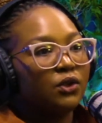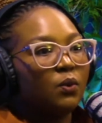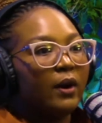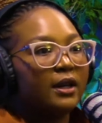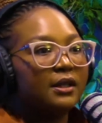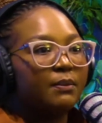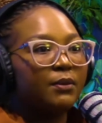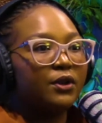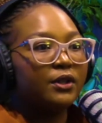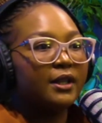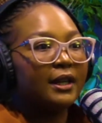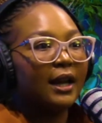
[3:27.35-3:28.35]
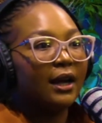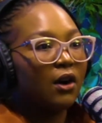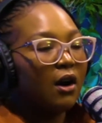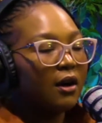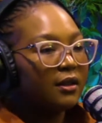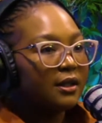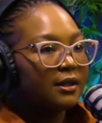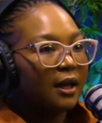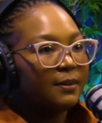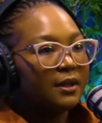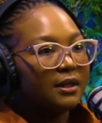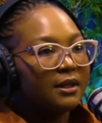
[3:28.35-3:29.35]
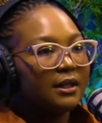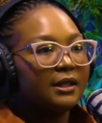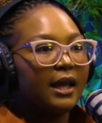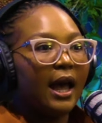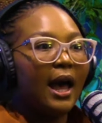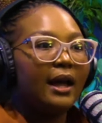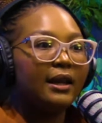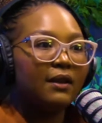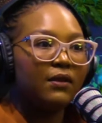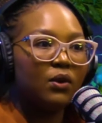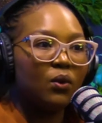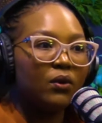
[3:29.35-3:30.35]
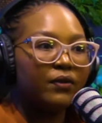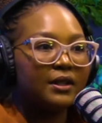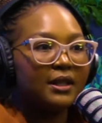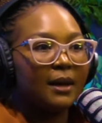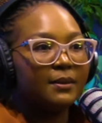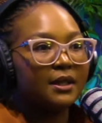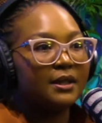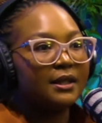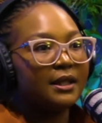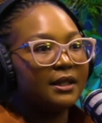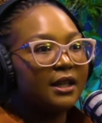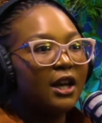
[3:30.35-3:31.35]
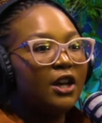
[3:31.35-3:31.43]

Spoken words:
What is the person like on the substances and even off the substances?